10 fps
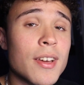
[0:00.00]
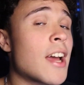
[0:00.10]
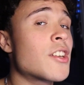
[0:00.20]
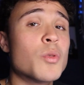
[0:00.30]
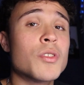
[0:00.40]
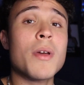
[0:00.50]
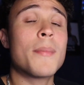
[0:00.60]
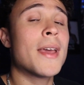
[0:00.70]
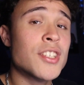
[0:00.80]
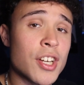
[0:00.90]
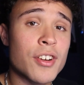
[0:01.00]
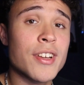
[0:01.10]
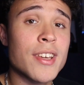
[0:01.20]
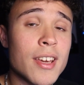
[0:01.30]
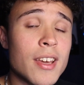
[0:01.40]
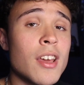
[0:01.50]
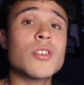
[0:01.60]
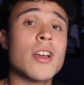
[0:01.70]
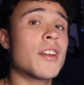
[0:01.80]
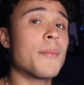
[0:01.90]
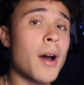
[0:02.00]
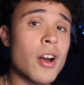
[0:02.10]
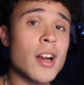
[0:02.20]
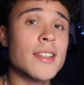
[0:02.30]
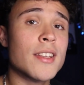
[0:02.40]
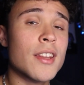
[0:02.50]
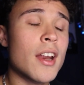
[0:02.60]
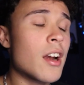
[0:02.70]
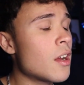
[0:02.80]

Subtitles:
I just wish my paycheck already hit so I could have bought right then and there,